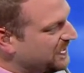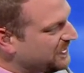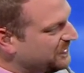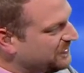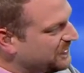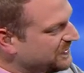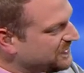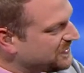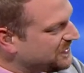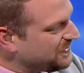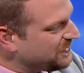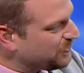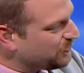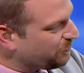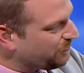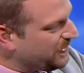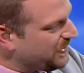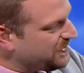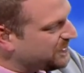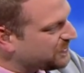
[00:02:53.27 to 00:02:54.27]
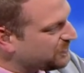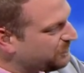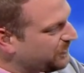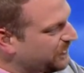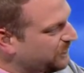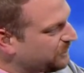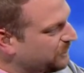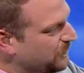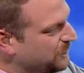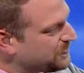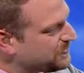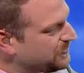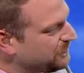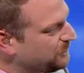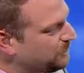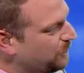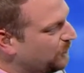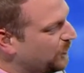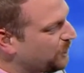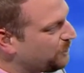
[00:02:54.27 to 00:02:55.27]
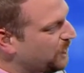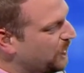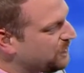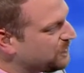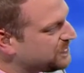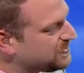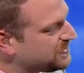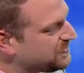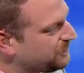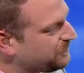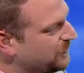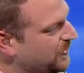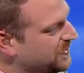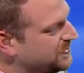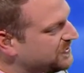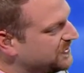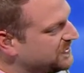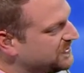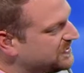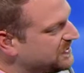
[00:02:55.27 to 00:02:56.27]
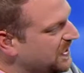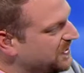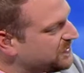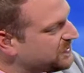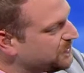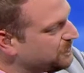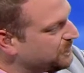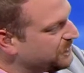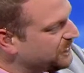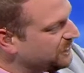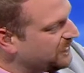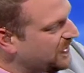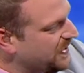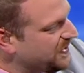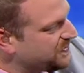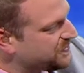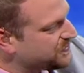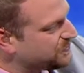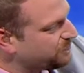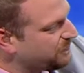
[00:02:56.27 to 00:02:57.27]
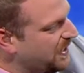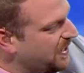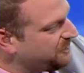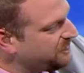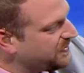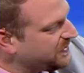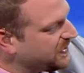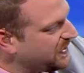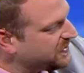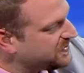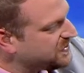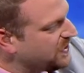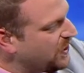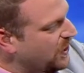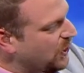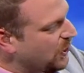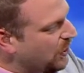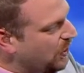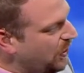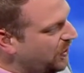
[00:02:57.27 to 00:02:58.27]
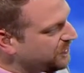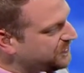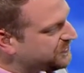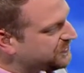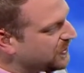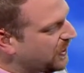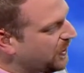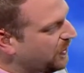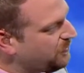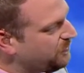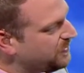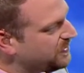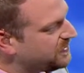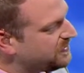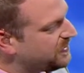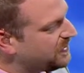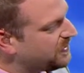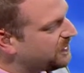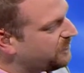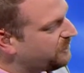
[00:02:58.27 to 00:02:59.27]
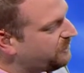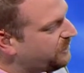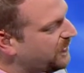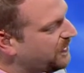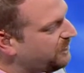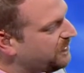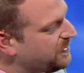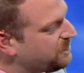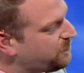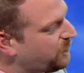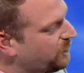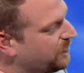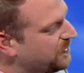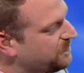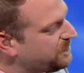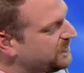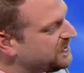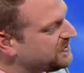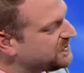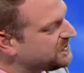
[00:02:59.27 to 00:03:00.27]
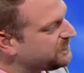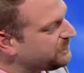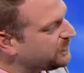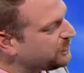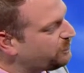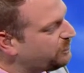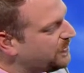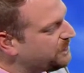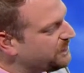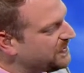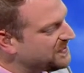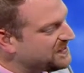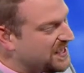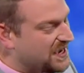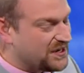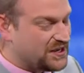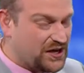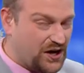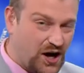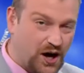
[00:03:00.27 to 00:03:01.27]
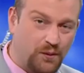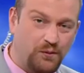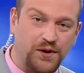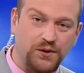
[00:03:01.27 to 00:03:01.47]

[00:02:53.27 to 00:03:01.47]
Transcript: You can see the green screen first and foremost, front and center, with the lights surrounding it. Also, there are very important pieces of equipment that come